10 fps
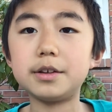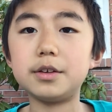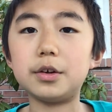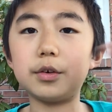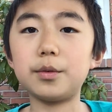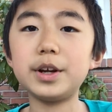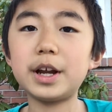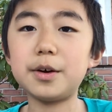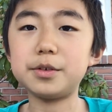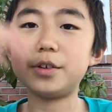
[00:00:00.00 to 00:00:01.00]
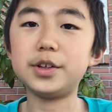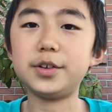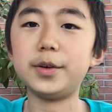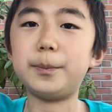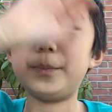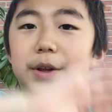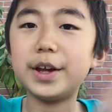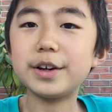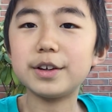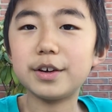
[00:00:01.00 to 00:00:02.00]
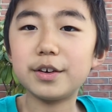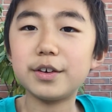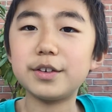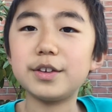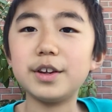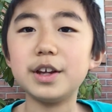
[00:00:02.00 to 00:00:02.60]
or greenhouses or planters